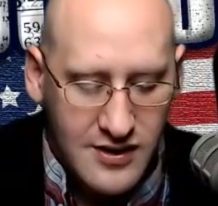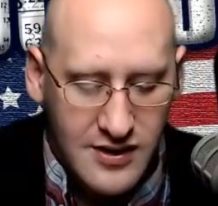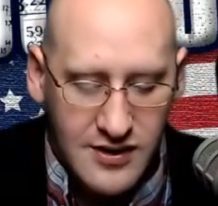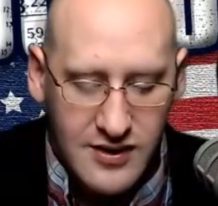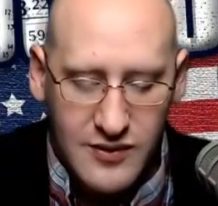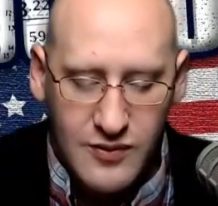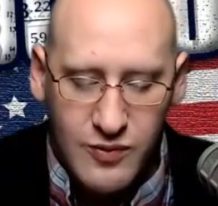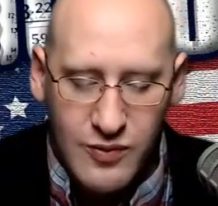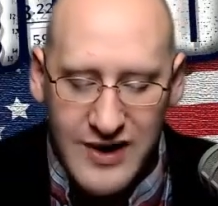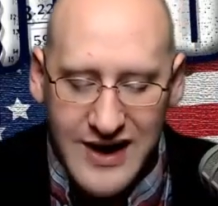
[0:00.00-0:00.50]

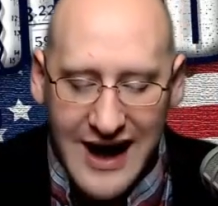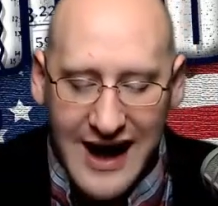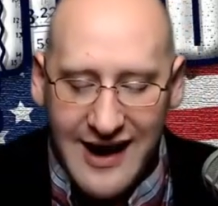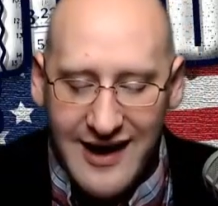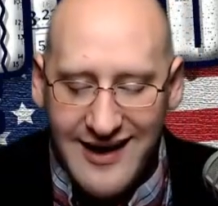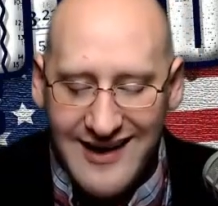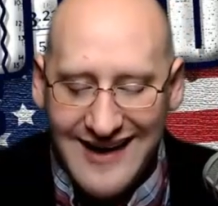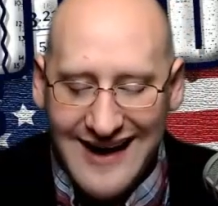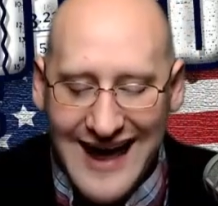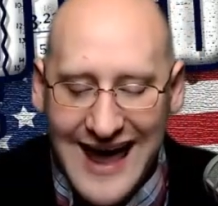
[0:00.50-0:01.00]
We got
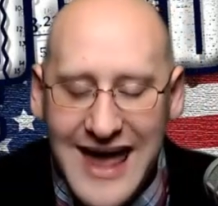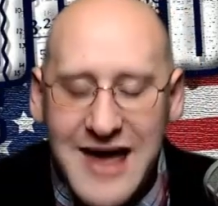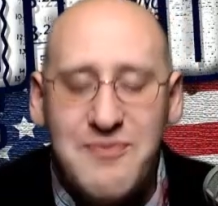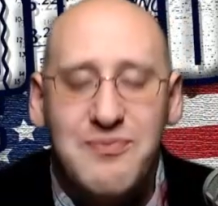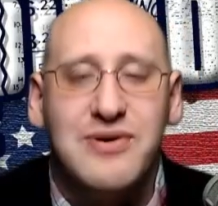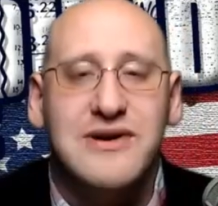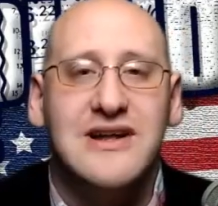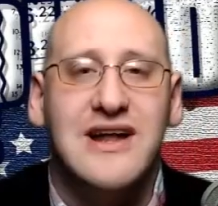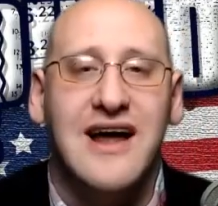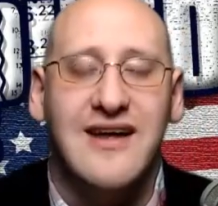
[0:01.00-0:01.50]
A+
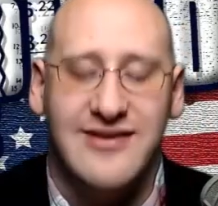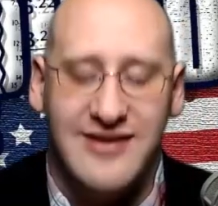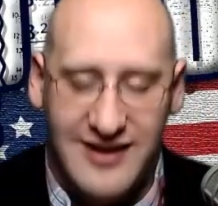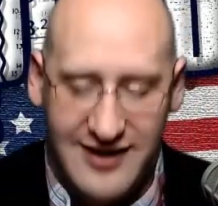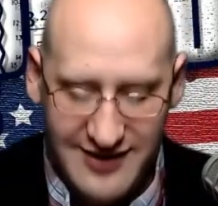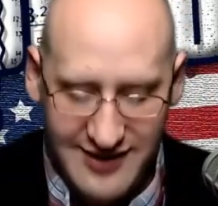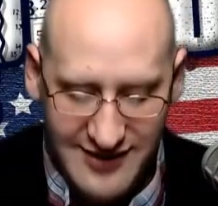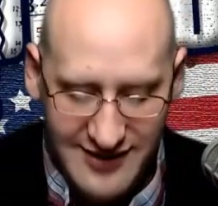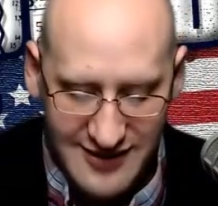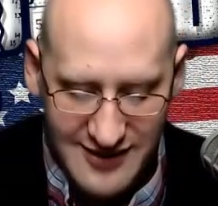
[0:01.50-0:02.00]

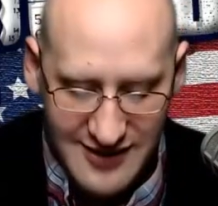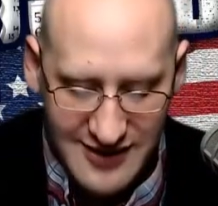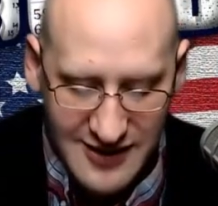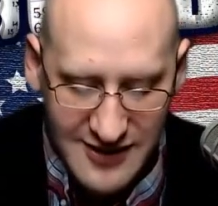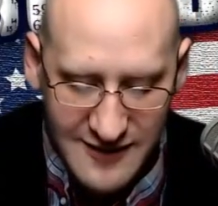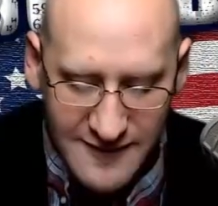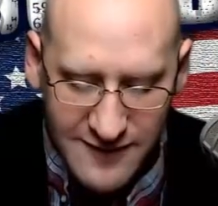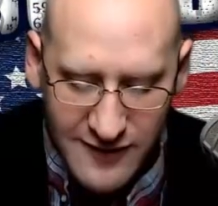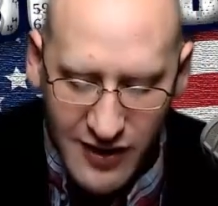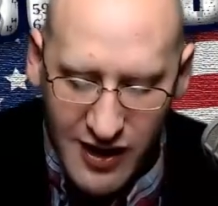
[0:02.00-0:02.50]

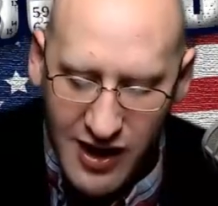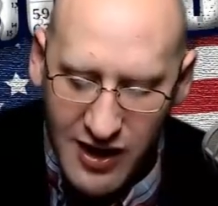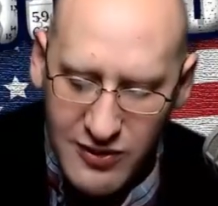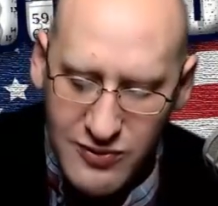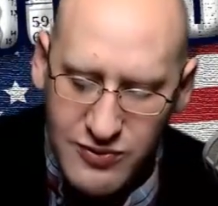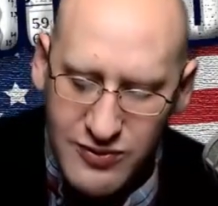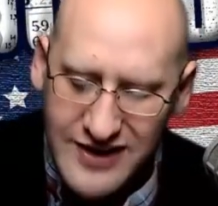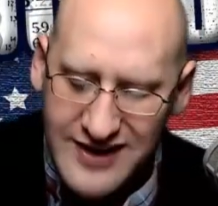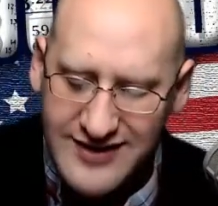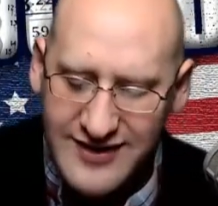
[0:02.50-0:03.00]
for our
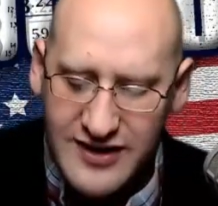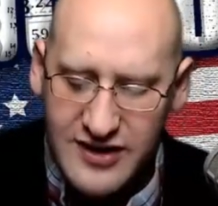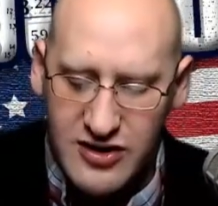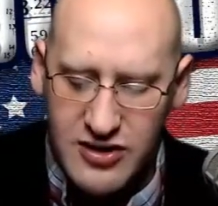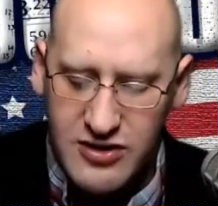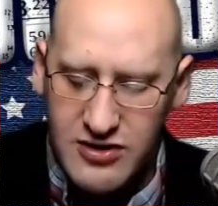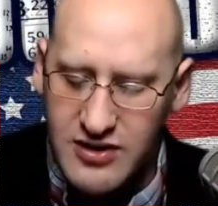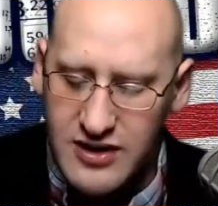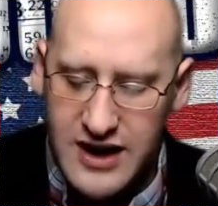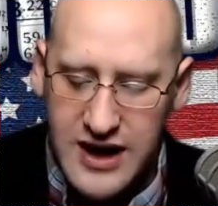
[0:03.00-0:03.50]
recent
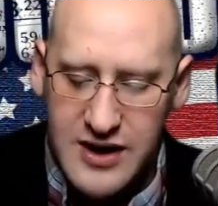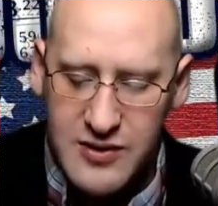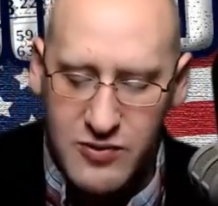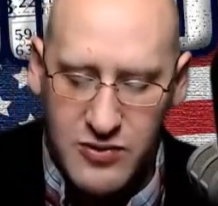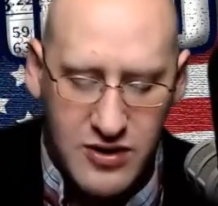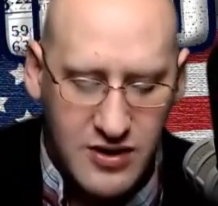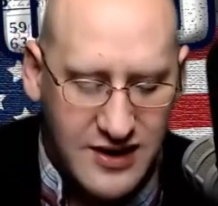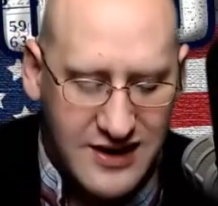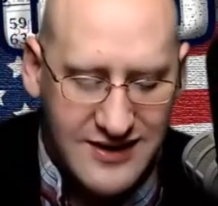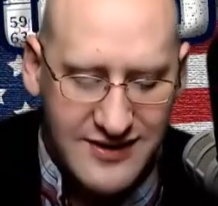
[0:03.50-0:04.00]
hurricane
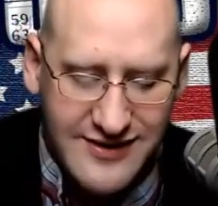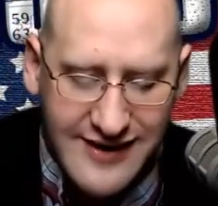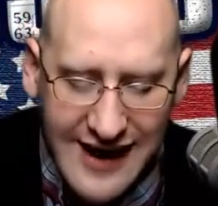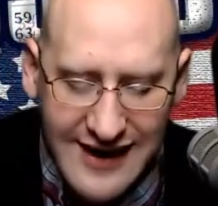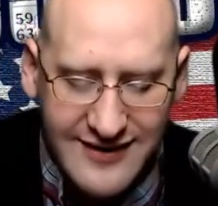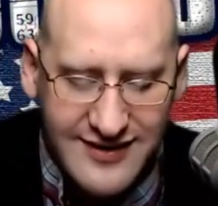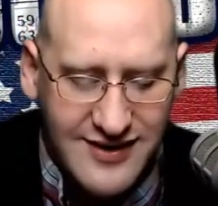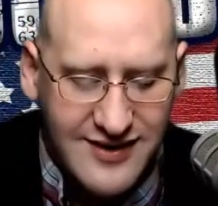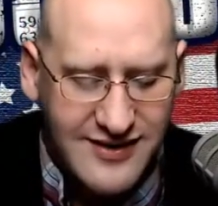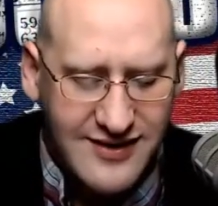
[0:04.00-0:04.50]
work in
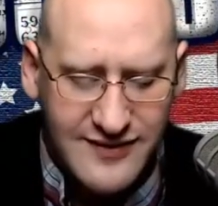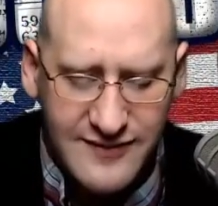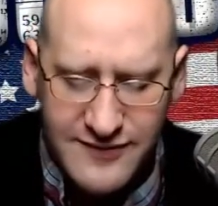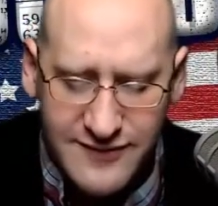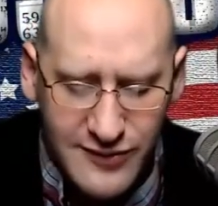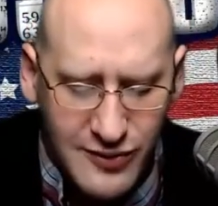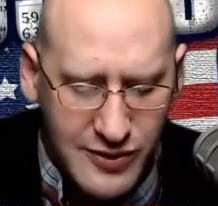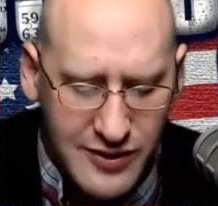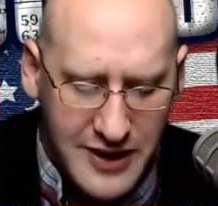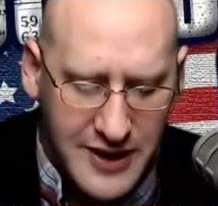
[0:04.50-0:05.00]
Texas and
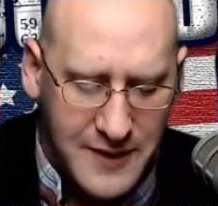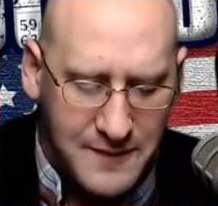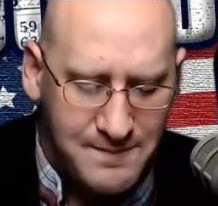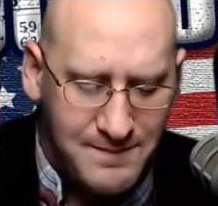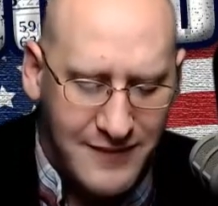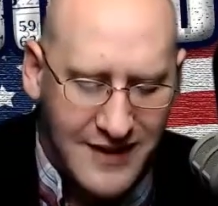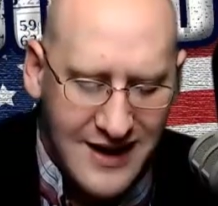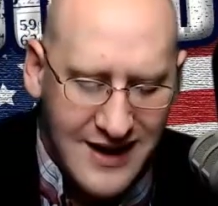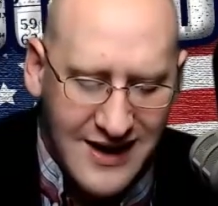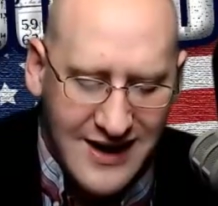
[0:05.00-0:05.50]
Florida
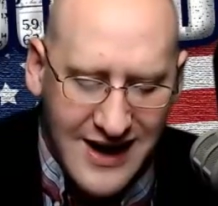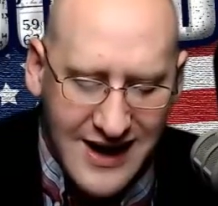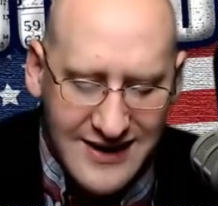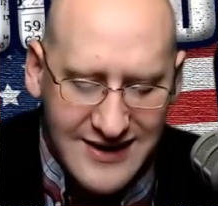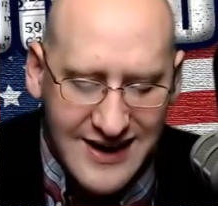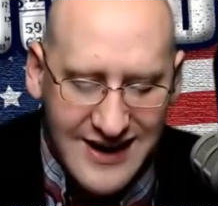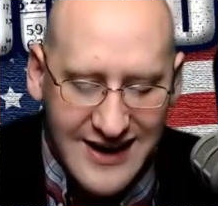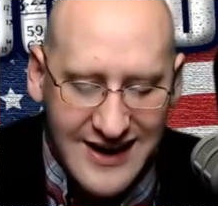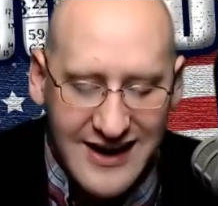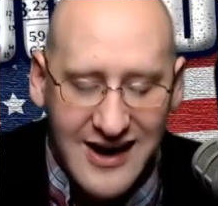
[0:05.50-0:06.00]
and
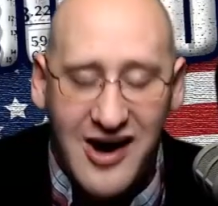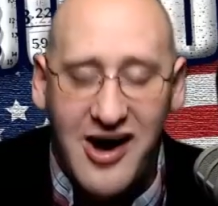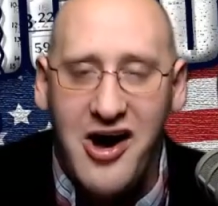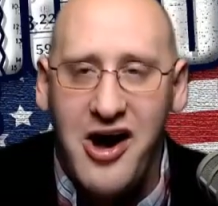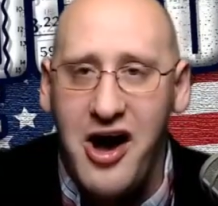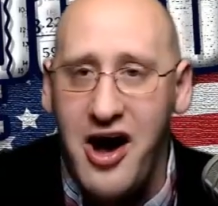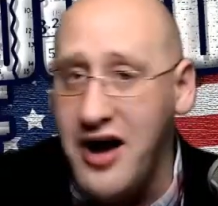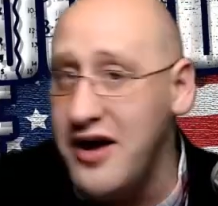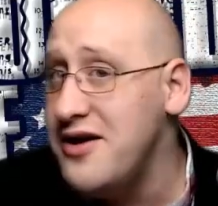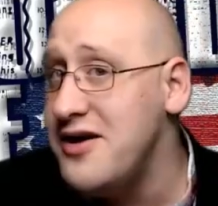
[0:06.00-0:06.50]
did an
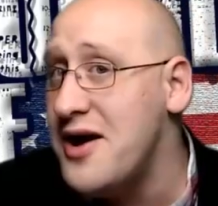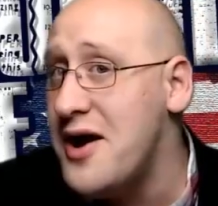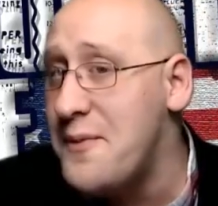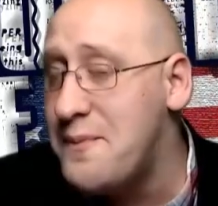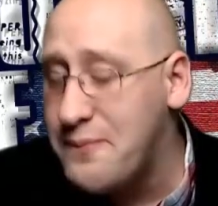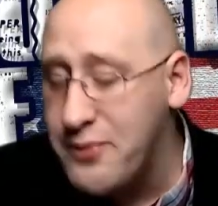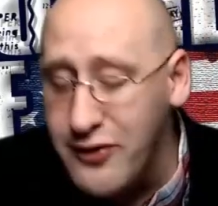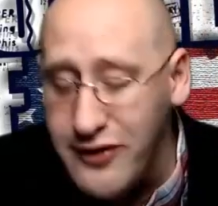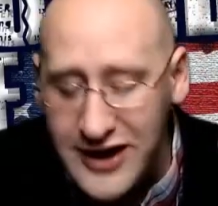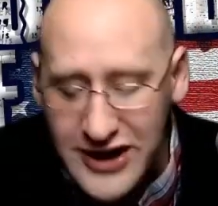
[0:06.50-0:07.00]

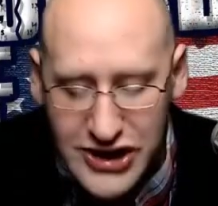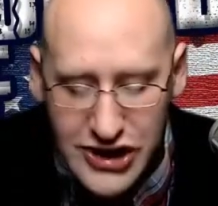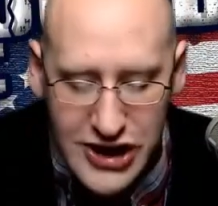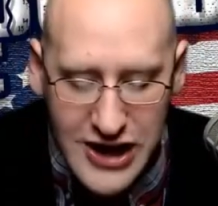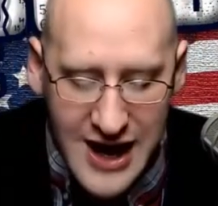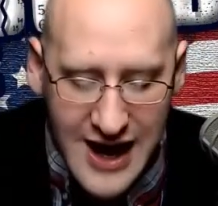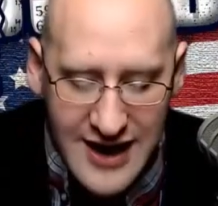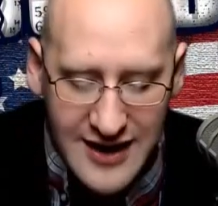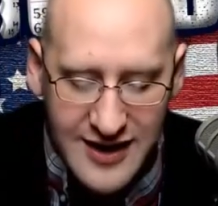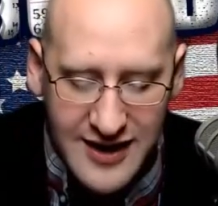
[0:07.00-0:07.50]

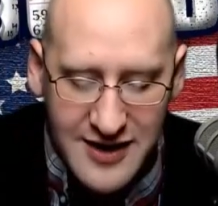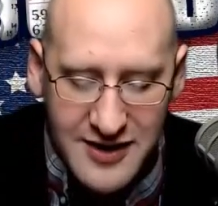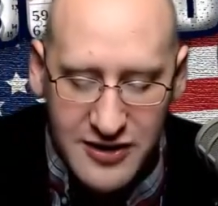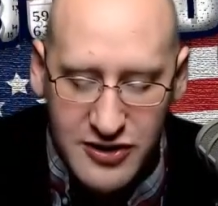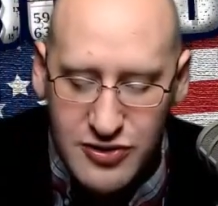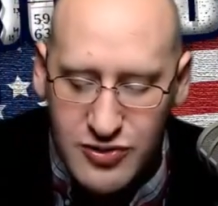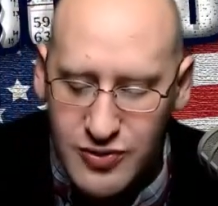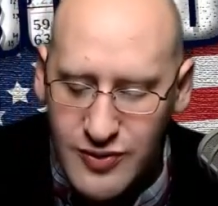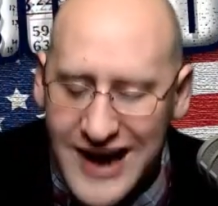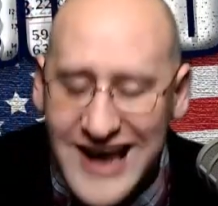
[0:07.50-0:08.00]
unappreciated
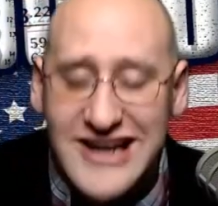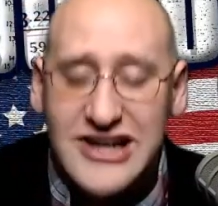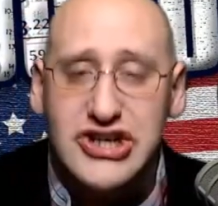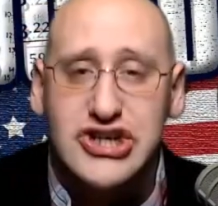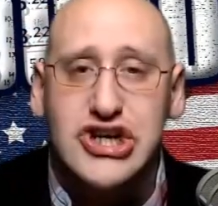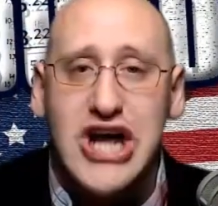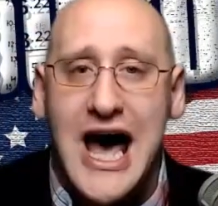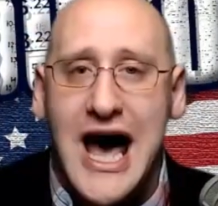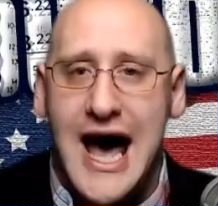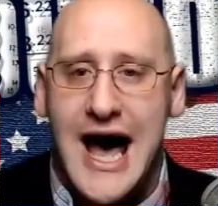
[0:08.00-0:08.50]
great
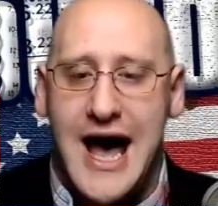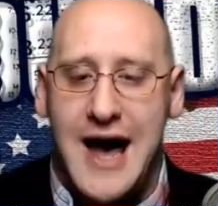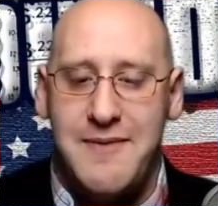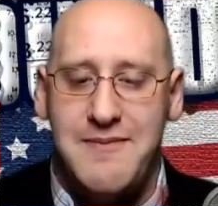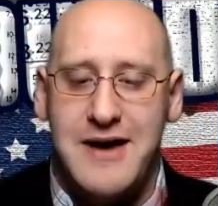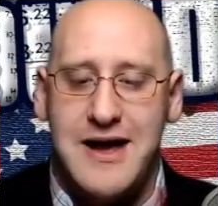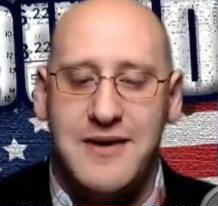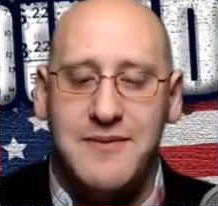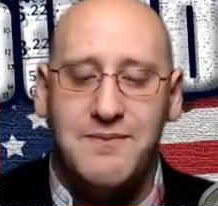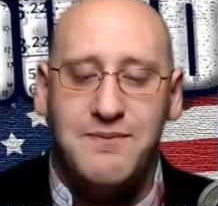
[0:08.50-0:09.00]
job
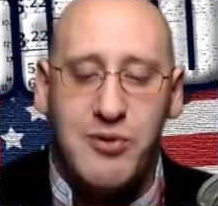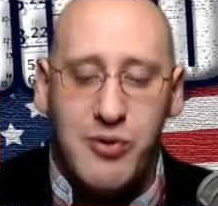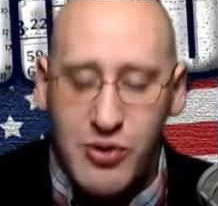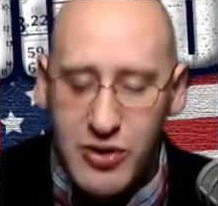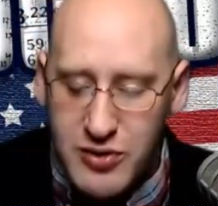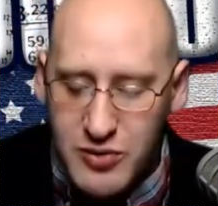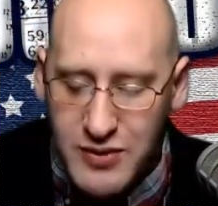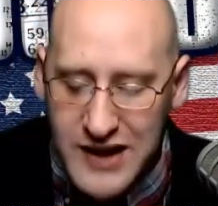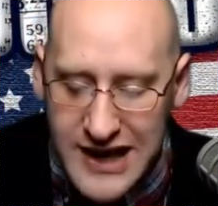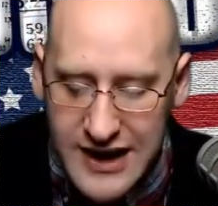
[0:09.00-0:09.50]
in Puerto
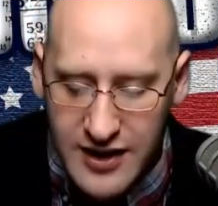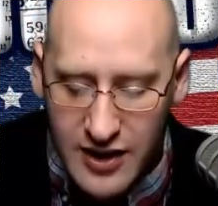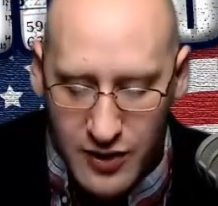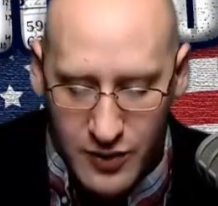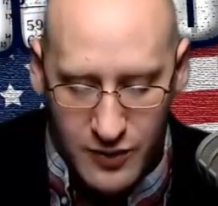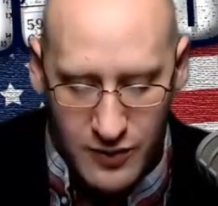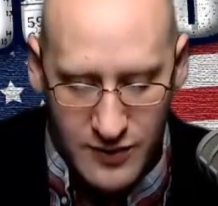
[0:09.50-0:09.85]
Rico,